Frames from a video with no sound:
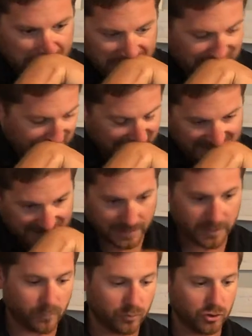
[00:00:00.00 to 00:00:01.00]
and
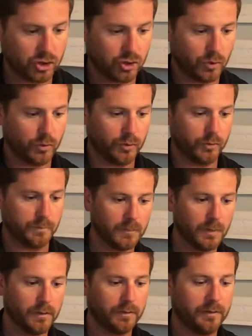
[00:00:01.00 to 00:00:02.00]
I will show you
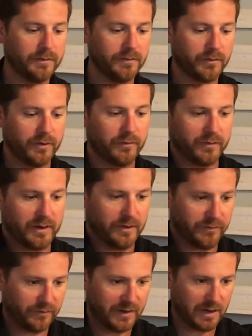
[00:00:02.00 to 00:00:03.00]
the difference in
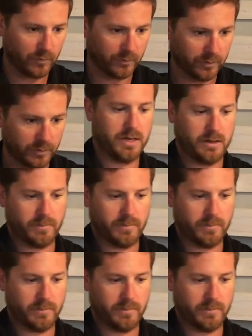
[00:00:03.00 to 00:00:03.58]
sound in a